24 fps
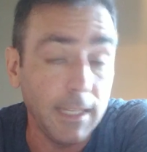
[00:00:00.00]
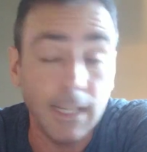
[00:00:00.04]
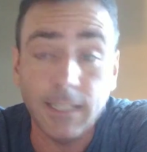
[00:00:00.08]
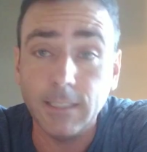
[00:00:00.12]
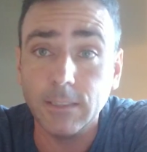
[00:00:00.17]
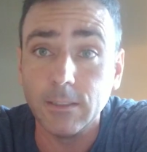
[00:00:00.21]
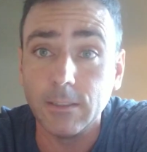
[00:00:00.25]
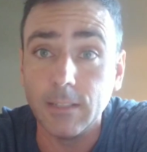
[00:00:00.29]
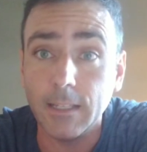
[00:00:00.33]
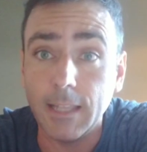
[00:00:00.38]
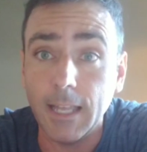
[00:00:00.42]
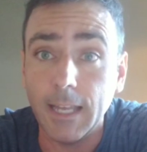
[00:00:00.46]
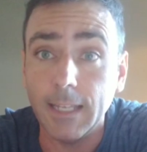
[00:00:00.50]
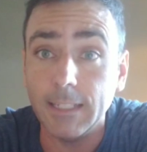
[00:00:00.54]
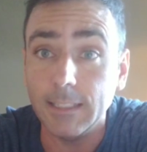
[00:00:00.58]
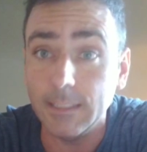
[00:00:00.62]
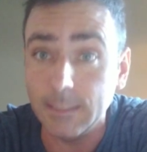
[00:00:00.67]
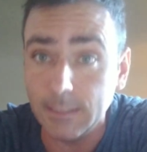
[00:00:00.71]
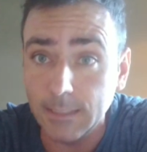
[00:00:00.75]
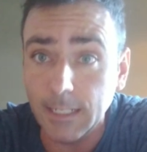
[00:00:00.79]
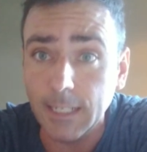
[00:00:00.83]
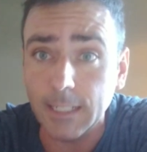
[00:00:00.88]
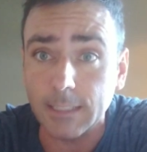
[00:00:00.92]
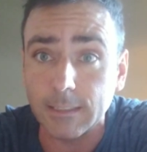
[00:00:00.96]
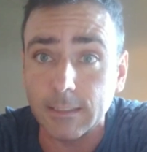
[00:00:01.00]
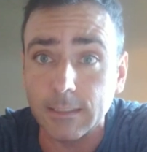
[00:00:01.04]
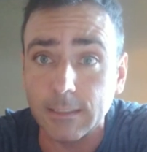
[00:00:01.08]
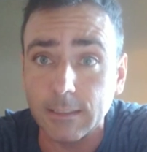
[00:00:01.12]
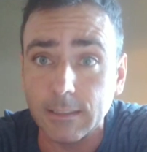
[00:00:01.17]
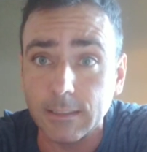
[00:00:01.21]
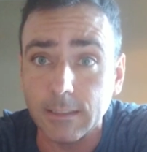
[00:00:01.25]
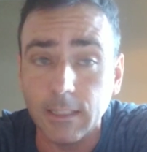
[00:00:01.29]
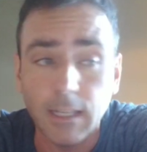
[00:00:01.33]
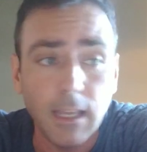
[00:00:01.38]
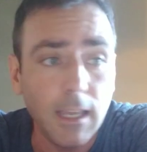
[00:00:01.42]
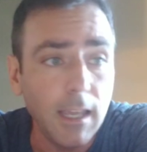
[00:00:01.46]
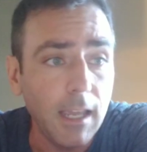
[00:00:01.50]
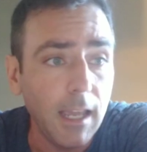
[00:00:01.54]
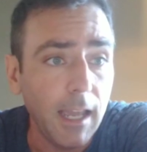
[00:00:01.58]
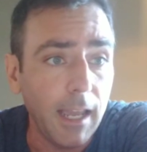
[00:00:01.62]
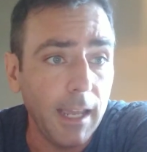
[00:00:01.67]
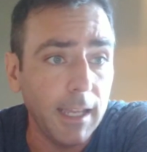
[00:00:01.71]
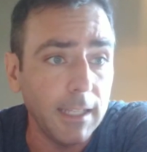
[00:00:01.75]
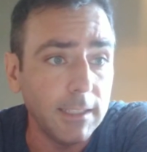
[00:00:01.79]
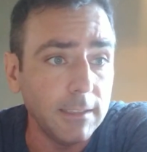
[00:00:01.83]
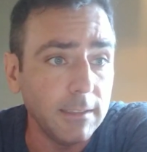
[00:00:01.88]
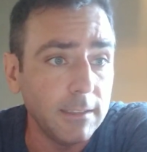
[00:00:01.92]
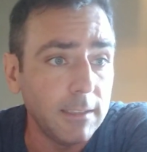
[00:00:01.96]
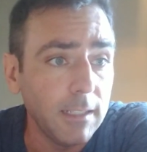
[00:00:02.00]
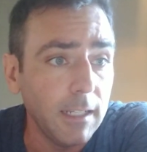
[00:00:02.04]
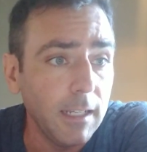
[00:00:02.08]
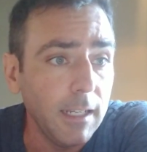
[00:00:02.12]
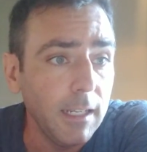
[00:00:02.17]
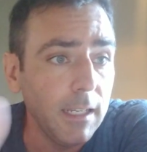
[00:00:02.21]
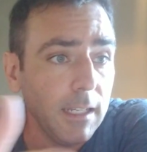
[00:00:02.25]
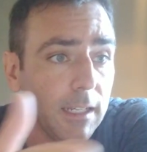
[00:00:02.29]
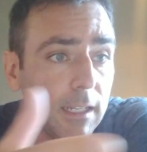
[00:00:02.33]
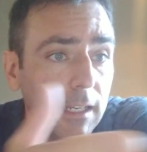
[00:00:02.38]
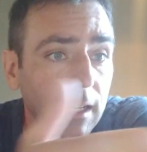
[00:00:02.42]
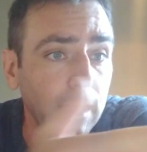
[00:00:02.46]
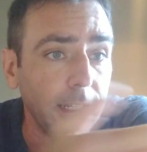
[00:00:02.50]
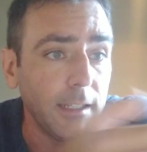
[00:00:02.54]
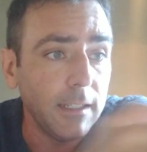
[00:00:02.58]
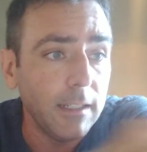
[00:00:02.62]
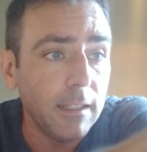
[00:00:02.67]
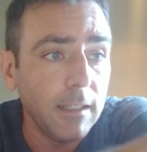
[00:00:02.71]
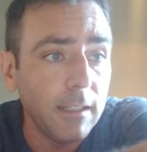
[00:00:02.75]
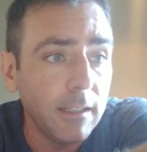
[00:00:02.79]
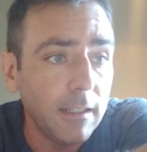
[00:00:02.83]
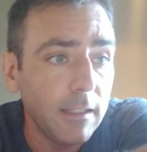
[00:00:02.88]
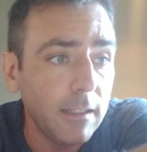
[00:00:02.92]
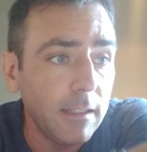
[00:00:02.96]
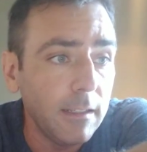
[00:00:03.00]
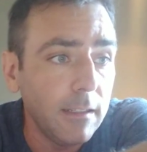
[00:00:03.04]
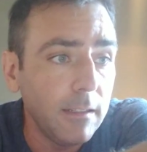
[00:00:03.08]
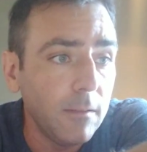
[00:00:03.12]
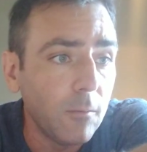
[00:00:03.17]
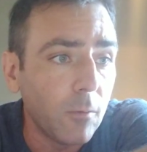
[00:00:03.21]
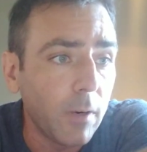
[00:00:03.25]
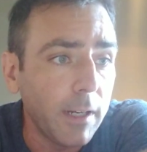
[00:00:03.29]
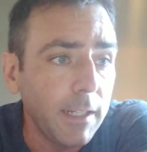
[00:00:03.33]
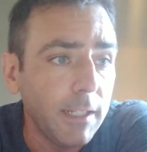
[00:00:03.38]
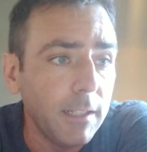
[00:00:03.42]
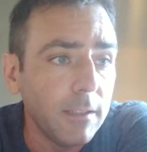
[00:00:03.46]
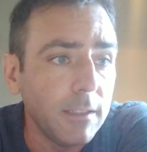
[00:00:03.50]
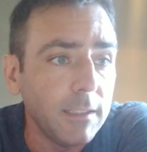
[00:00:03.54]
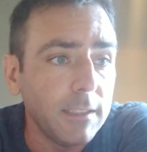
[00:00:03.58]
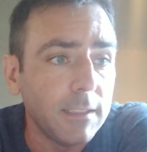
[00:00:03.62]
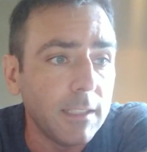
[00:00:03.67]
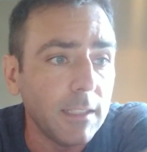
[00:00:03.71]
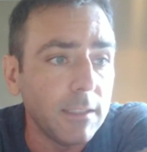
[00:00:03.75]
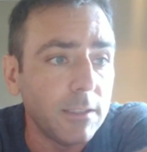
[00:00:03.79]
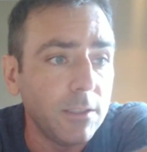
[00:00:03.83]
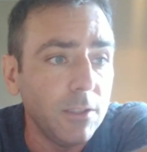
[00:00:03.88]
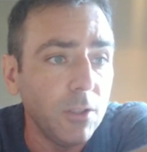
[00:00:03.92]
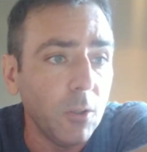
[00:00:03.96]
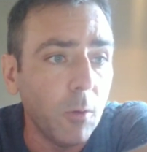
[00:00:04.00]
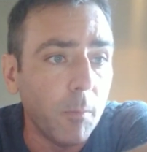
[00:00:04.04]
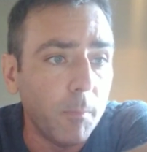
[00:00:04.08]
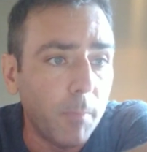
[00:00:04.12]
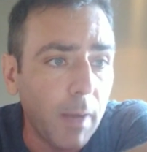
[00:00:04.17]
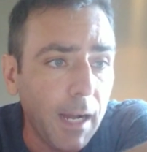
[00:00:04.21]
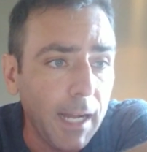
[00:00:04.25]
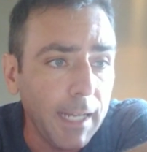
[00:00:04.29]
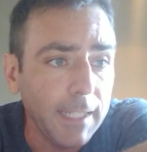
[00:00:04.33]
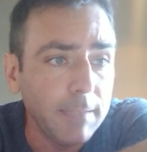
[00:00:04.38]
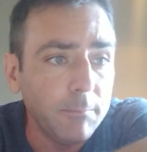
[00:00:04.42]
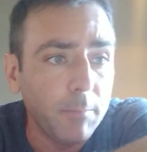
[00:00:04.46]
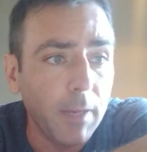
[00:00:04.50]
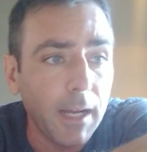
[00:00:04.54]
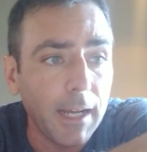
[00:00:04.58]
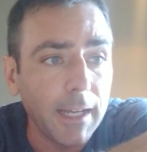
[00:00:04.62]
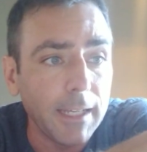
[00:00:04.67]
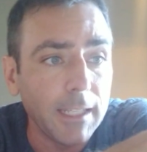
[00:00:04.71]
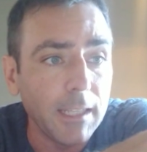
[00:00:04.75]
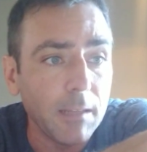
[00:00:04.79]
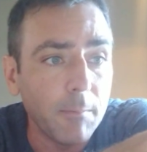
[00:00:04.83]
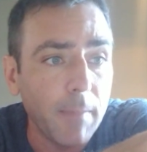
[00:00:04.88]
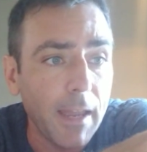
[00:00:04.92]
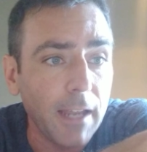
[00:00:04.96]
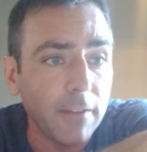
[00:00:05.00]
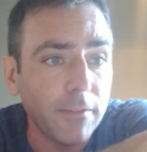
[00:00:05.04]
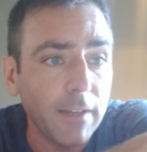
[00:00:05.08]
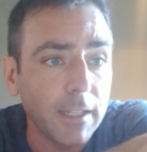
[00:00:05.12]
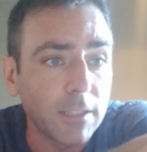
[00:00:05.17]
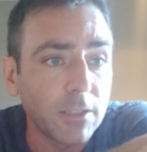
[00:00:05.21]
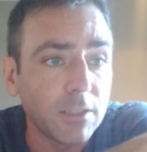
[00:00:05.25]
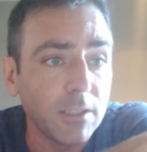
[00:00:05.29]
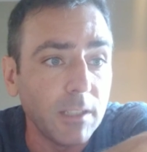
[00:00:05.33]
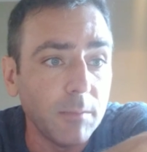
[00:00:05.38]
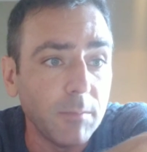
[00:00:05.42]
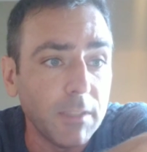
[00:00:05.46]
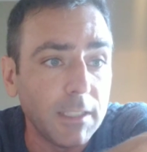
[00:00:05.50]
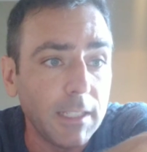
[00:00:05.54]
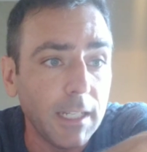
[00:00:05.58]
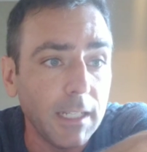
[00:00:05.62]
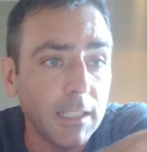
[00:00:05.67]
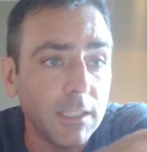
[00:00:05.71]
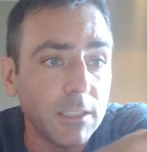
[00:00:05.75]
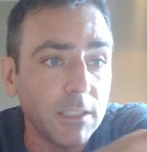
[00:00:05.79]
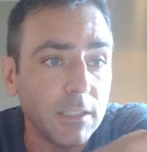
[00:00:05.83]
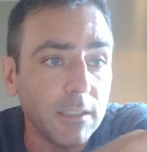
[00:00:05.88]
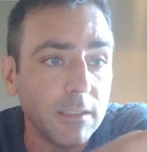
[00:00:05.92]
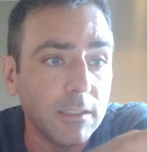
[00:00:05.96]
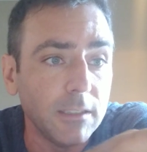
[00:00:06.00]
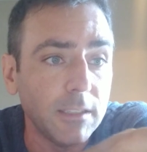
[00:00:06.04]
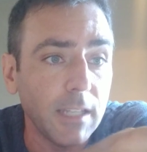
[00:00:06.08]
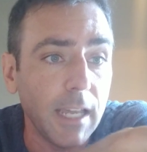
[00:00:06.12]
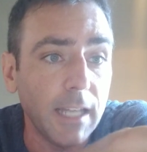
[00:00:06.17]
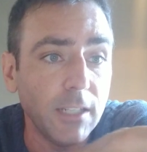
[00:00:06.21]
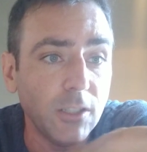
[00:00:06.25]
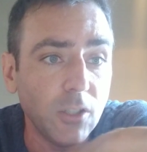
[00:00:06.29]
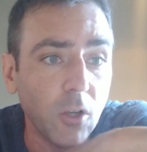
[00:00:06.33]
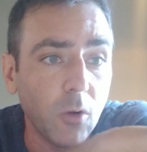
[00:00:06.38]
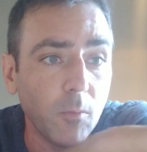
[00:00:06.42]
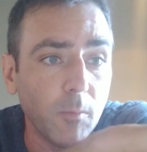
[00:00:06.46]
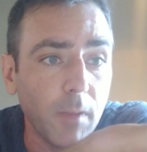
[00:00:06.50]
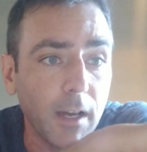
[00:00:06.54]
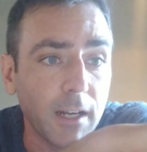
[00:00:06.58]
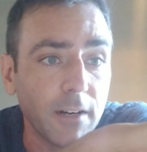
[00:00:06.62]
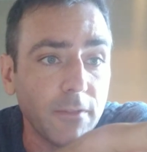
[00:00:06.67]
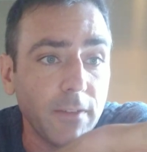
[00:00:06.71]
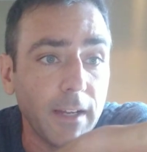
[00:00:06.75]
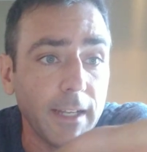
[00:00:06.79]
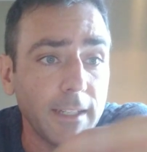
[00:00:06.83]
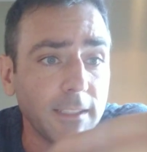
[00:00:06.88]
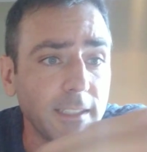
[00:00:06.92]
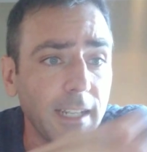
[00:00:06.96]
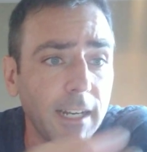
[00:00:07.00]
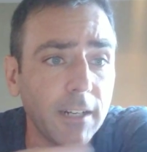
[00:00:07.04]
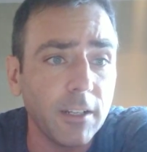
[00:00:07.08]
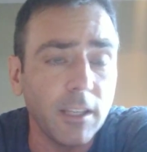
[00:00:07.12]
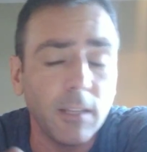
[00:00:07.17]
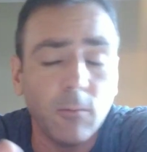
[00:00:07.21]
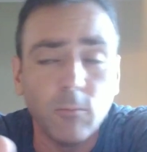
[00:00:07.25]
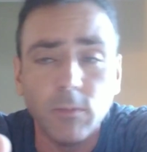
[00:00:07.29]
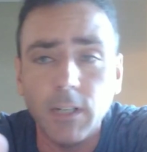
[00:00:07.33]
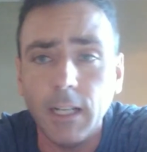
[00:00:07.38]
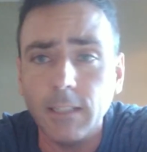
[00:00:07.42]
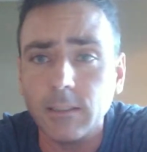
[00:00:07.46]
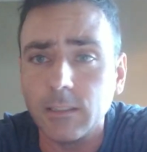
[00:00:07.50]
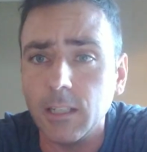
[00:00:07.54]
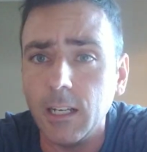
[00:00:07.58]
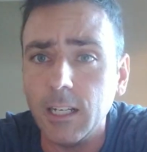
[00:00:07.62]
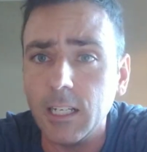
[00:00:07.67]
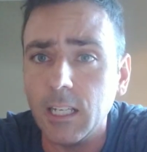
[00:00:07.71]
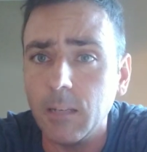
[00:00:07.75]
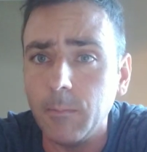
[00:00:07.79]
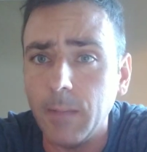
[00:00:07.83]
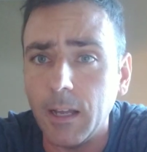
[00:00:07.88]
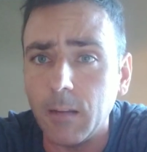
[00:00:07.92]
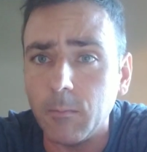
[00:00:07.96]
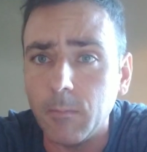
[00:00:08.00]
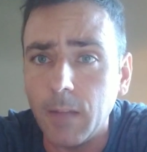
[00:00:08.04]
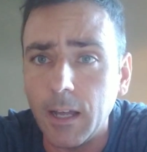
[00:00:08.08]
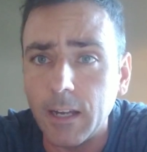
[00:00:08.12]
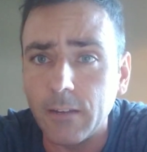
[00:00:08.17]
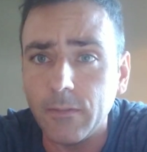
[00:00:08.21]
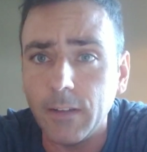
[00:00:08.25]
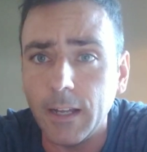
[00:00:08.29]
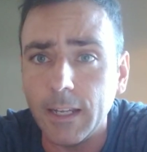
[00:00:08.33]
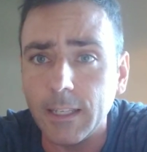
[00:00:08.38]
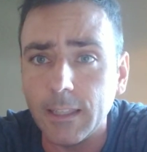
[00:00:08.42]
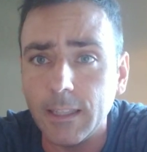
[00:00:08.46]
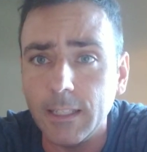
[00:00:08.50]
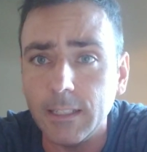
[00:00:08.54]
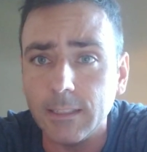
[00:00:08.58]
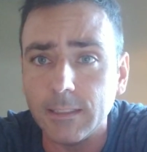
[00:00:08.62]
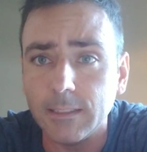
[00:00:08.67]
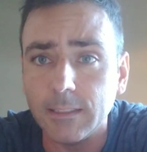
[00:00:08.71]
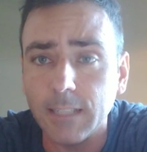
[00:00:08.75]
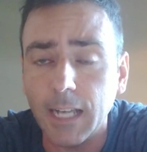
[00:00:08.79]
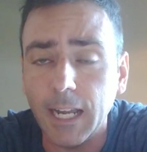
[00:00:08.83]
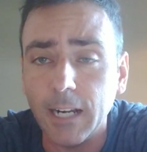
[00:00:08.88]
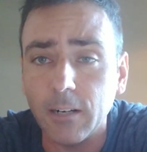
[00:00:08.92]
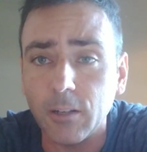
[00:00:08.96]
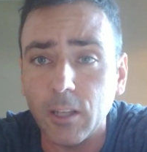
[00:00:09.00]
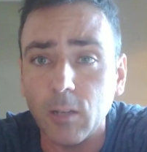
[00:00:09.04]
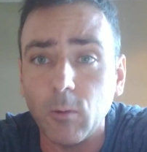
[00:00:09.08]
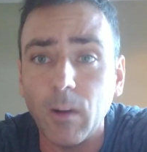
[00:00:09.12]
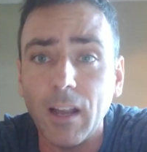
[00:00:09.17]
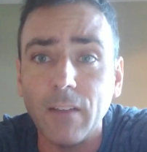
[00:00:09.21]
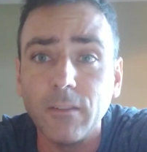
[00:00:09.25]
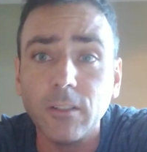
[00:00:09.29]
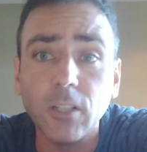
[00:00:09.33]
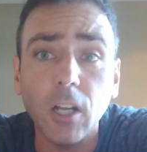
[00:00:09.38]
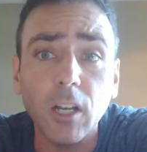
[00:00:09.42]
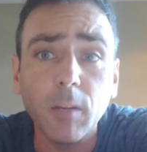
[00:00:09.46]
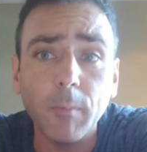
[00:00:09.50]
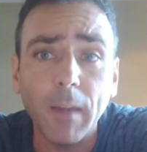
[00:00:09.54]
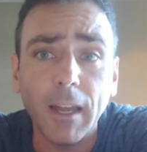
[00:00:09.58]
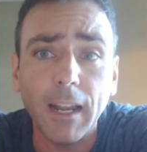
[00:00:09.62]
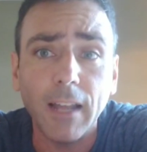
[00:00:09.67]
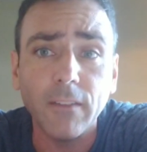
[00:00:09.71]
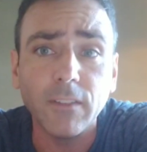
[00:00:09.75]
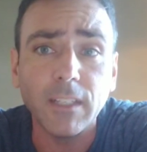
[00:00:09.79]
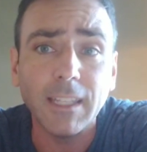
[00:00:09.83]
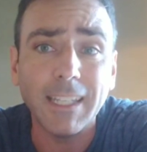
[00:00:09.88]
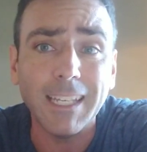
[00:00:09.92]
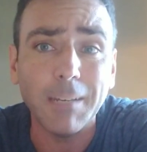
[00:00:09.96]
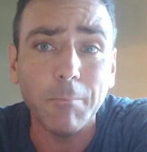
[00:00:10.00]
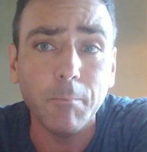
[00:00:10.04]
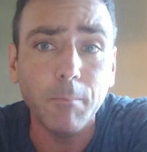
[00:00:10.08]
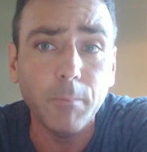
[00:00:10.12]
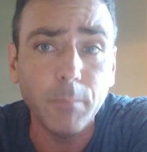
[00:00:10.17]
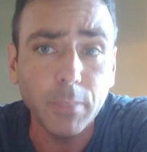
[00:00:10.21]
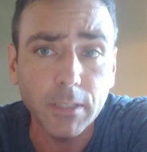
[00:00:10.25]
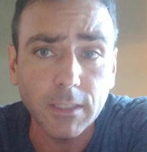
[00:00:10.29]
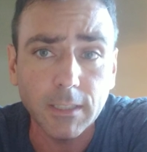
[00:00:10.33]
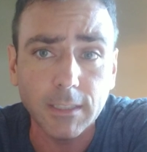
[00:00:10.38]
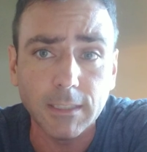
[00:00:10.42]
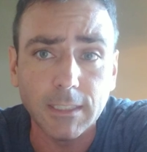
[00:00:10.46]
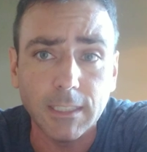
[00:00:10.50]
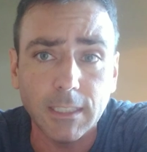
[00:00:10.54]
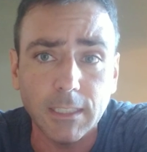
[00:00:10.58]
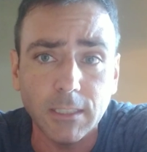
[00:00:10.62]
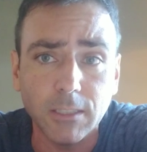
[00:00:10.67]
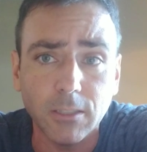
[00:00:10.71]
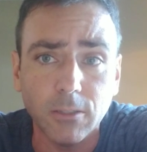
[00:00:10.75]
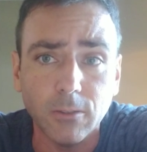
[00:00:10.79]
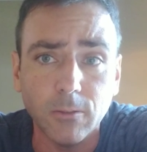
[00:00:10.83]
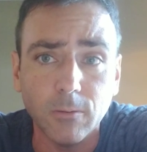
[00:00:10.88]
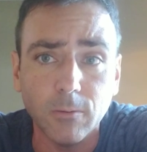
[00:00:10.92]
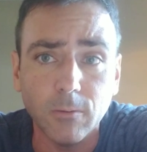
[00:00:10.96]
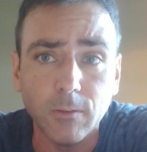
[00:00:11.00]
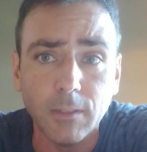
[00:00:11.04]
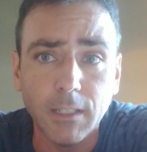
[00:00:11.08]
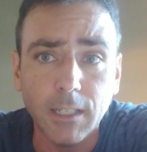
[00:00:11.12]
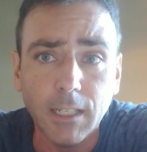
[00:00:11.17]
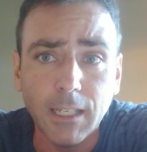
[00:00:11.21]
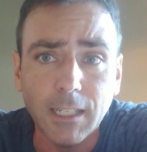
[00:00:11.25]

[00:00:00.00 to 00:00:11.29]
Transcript: the answer to that, yes. And right here he says, do you abide by the manufacturer's limitations and don't modify entirely? We're not talking about modifying things entirely. We're having, talking about having the ability to.